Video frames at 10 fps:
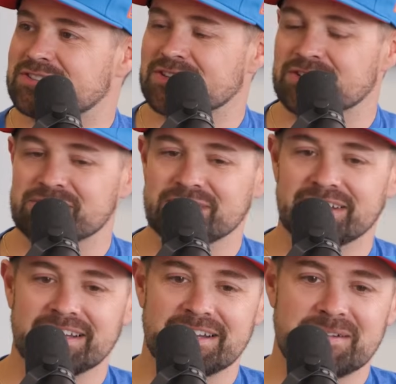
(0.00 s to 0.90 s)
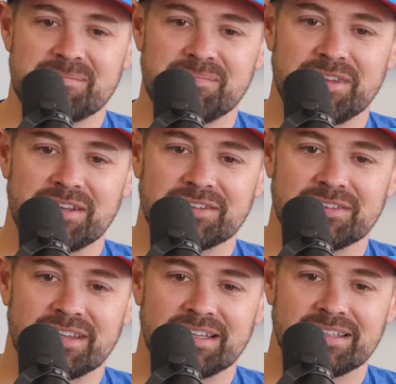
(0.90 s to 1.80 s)
So,
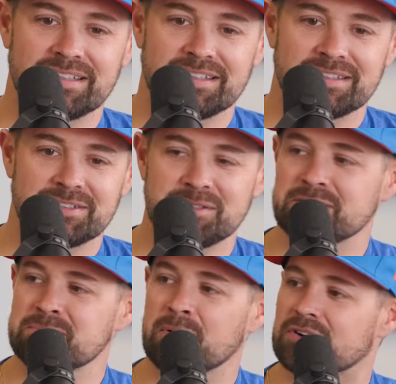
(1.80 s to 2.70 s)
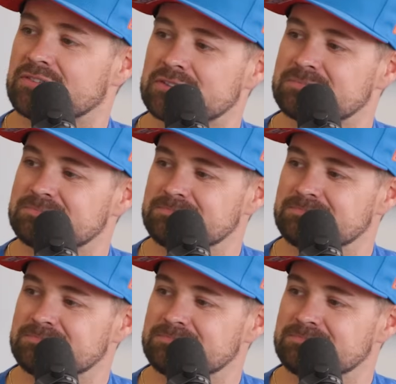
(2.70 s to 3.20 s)
like, it's part of it.